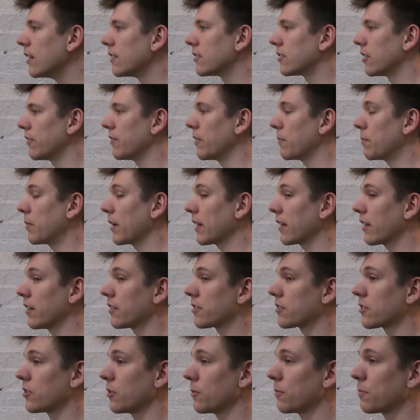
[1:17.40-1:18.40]
So if you bring
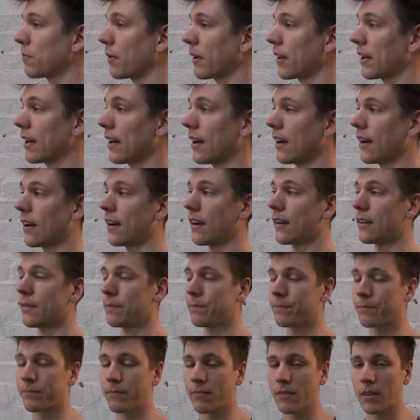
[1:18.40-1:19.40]
those two
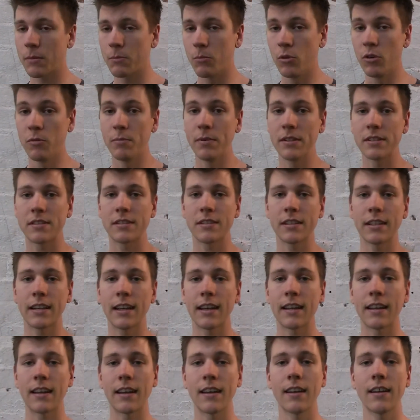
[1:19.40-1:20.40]
movements
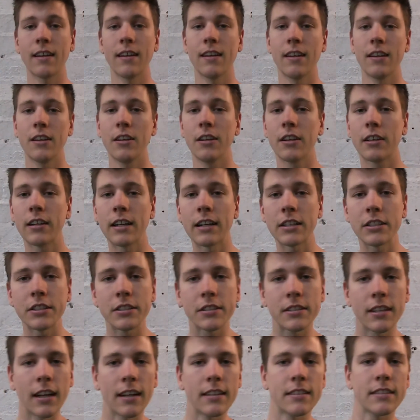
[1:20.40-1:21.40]
together, you can
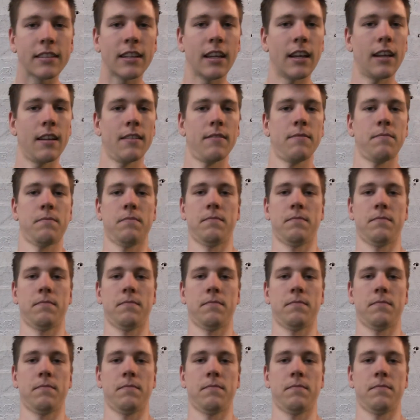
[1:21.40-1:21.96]
actually start to get